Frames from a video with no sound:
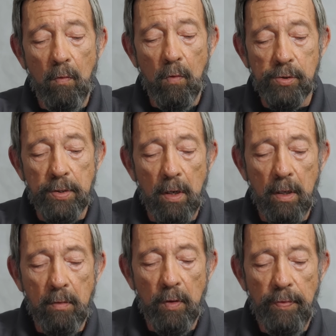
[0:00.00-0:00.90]
We'll
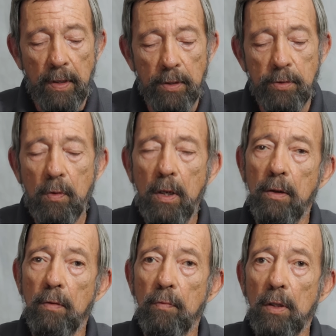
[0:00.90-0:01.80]
start with the
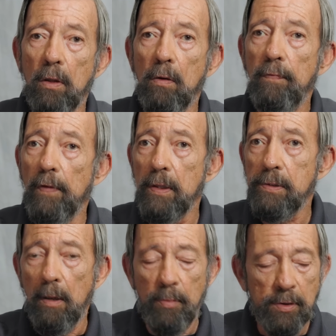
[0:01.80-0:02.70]
two-handed reload for
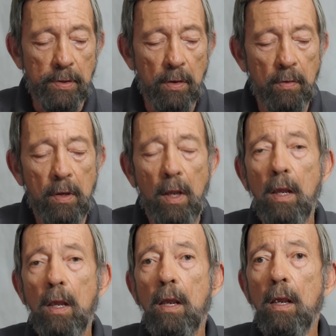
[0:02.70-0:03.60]
this episode,
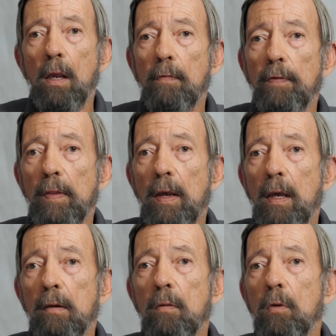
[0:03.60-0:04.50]
and for
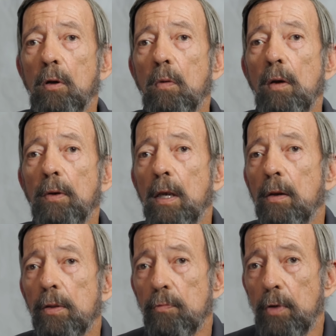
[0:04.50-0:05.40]
that, we'll go out now to the